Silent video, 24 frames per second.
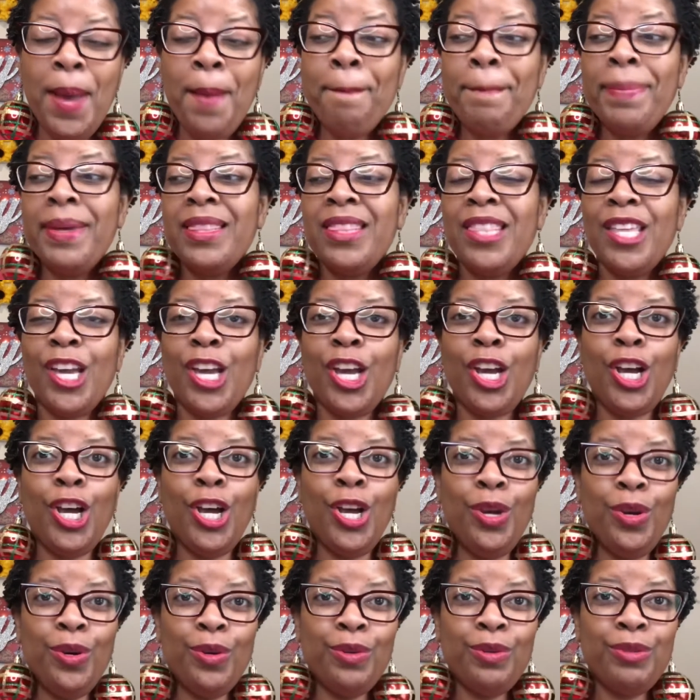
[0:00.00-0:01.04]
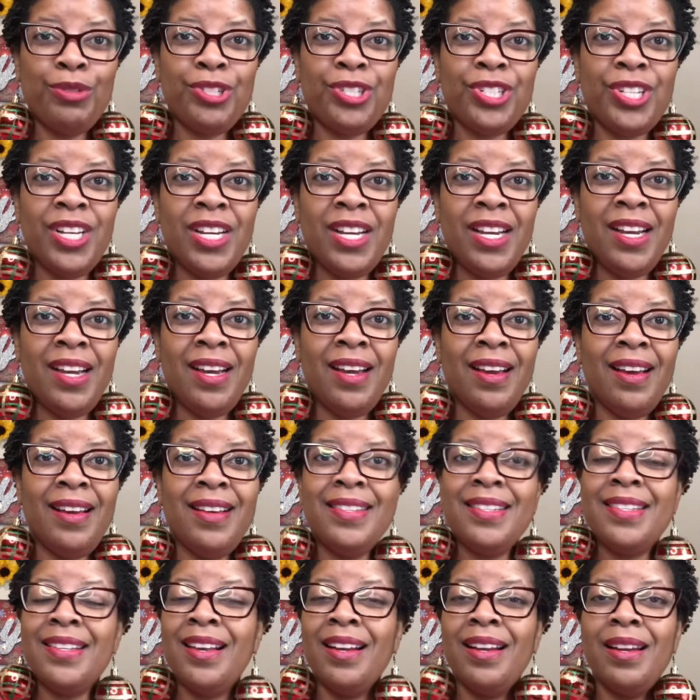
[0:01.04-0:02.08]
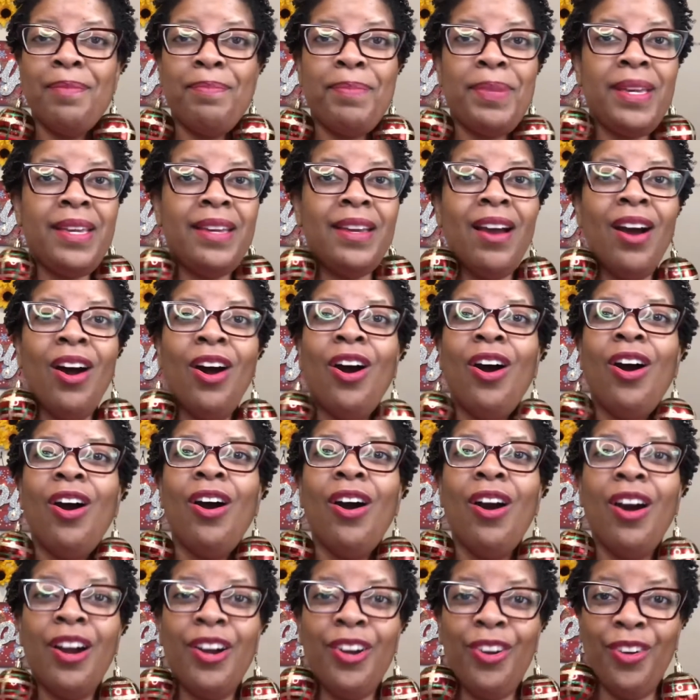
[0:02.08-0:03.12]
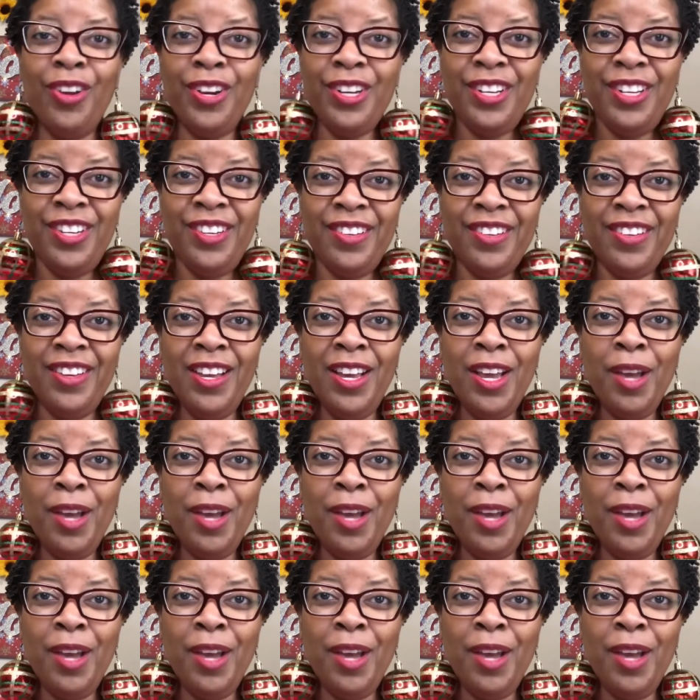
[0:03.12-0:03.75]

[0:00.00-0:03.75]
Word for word: but the coach is going to be hard on you